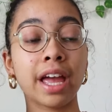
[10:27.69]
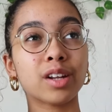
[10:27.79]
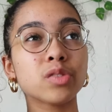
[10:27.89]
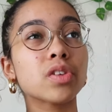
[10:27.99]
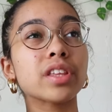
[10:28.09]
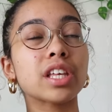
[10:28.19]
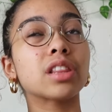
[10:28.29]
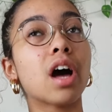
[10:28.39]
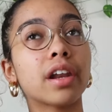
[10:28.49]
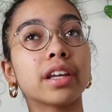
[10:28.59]
And also I think that
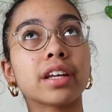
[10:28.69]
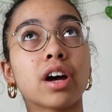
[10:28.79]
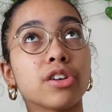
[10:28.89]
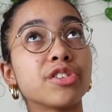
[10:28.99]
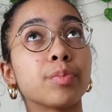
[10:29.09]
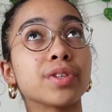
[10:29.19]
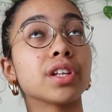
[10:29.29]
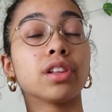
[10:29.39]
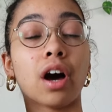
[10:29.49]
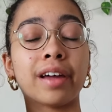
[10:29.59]
Lana also puts
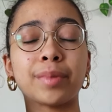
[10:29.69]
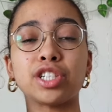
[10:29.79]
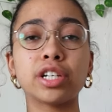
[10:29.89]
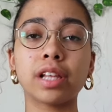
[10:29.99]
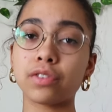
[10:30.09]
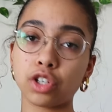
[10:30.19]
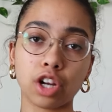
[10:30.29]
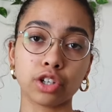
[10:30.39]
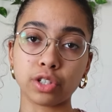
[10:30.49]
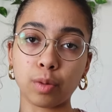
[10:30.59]
a lot, I mean, she loves her
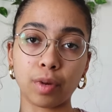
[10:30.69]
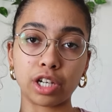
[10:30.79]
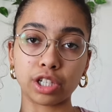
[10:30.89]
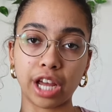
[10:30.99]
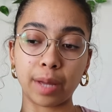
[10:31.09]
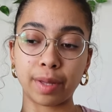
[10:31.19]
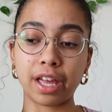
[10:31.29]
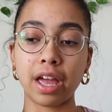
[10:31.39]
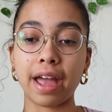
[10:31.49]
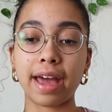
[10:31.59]
daughter so much,
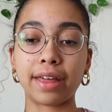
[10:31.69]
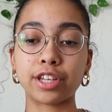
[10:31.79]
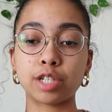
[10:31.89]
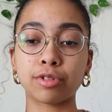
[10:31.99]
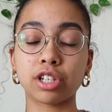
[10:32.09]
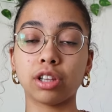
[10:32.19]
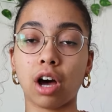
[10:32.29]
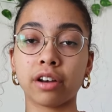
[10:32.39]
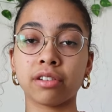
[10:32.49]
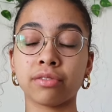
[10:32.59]
Cammy, and I think she puts a
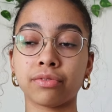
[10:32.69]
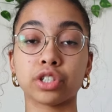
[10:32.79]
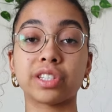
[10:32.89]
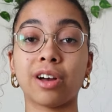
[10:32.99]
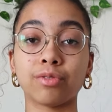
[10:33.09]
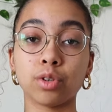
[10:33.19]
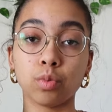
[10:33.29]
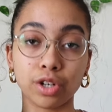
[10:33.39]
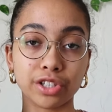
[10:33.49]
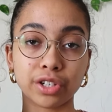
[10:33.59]
lot of herself
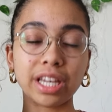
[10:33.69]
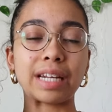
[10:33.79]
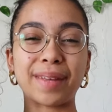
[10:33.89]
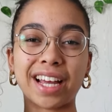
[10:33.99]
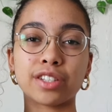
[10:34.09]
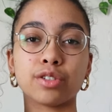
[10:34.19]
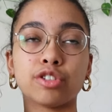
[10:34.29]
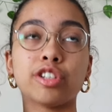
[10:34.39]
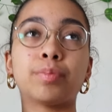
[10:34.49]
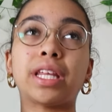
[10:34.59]
towards her kid. I mean, as you
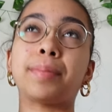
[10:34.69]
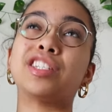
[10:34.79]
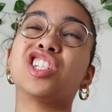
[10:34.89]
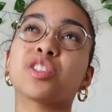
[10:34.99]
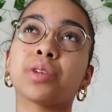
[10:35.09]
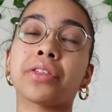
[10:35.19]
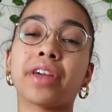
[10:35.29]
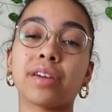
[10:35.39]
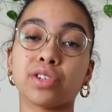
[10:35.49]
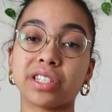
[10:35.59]
should, but that means she doesn't really
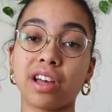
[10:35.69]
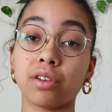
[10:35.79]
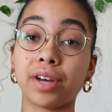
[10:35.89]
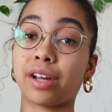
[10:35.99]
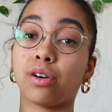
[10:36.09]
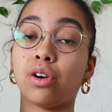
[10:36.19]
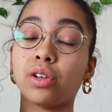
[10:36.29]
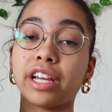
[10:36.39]
think of herself at all.